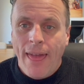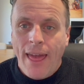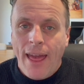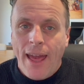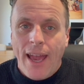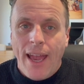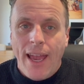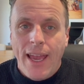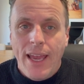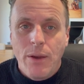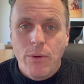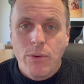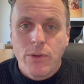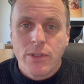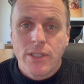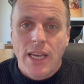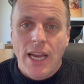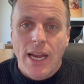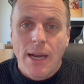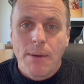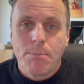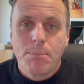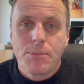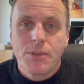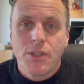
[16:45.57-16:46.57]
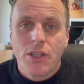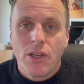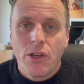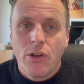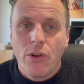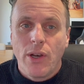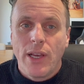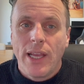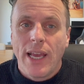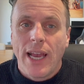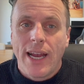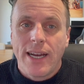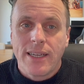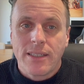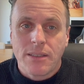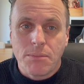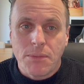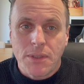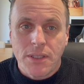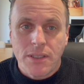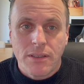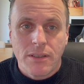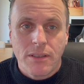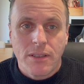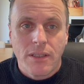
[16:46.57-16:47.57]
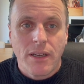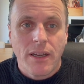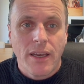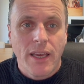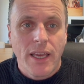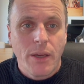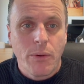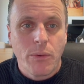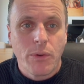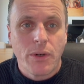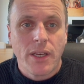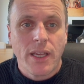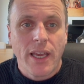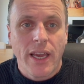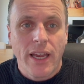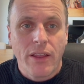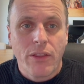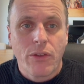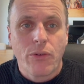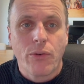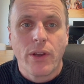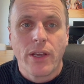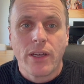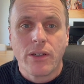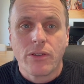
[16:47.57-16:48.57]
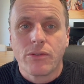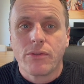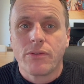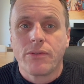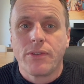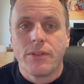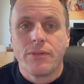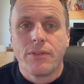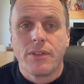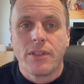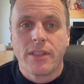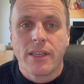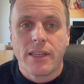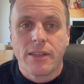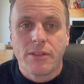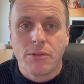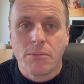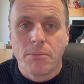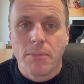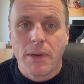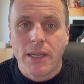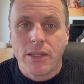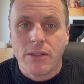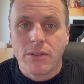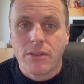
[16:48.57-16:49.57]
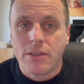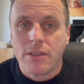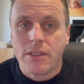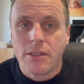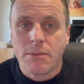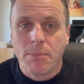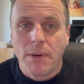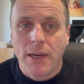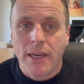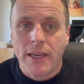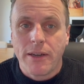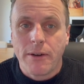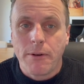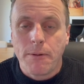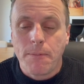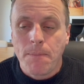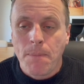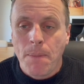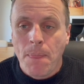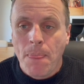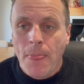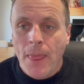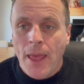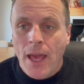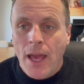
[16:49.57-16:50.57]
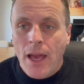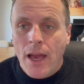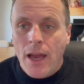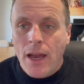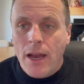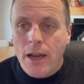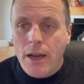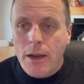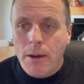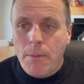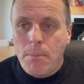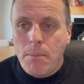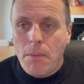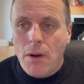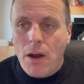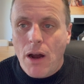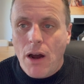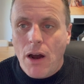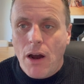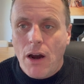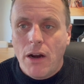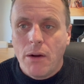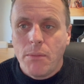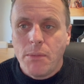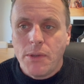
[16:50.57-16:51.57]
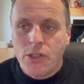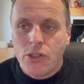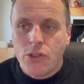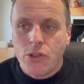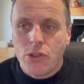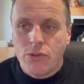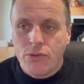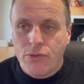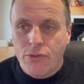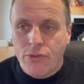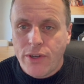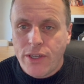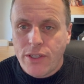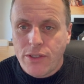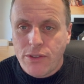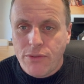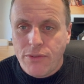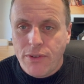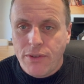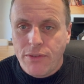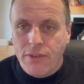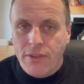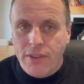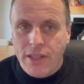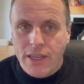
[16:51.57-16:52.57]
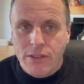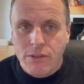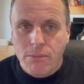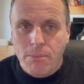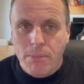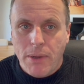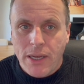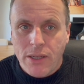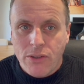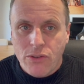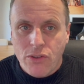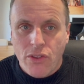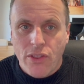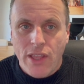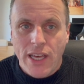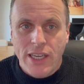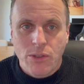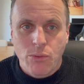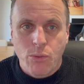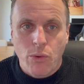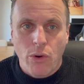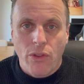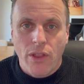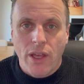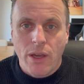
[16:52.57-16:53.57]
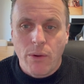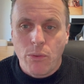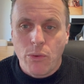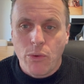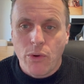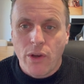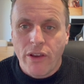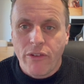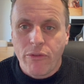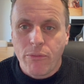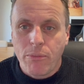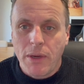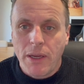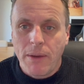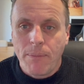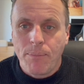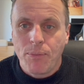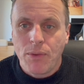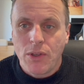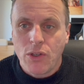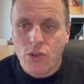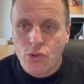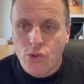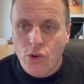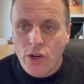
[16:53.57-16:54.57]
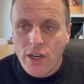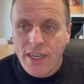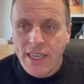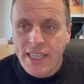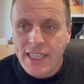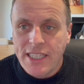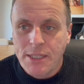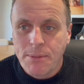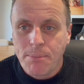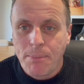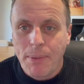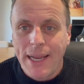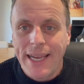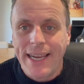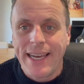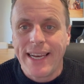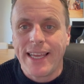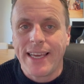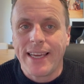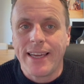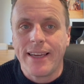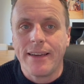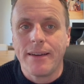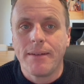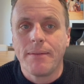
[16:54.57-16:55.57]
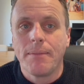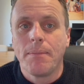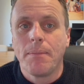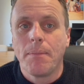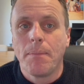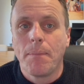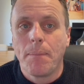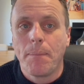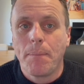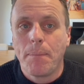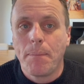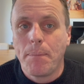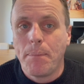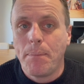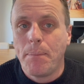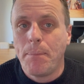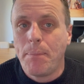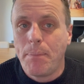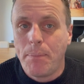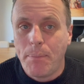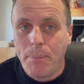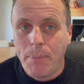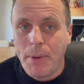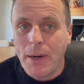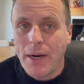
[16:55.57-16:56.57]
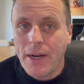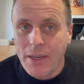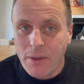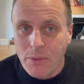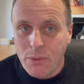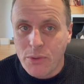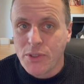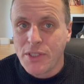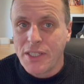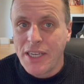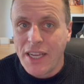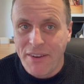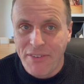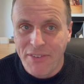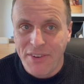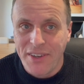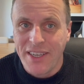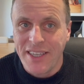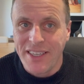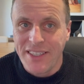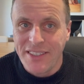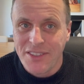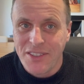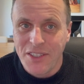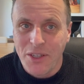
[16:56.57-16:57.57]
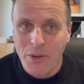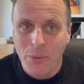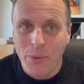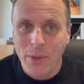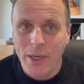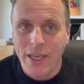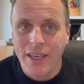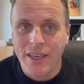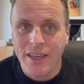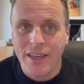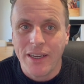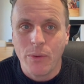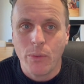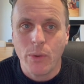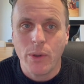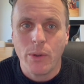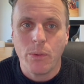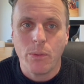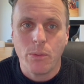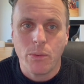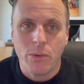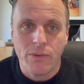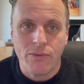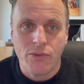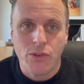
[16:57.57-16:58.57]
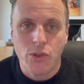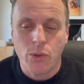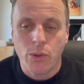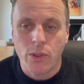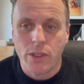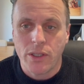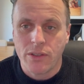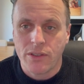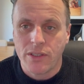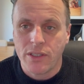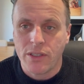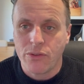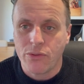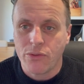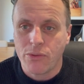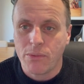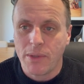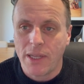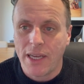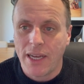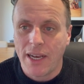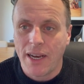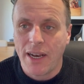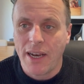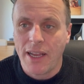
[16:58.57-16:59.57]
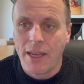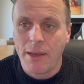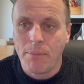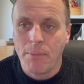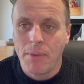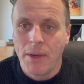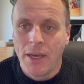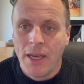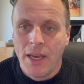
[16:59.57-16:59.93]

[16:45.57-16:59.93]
He was absolutely adamant that he would get £350,000 as his payout. I'm insured for £350,000. That's what they will give me. Tried explaining it, but he wasn't having it. So we withdrew ourselves from that claim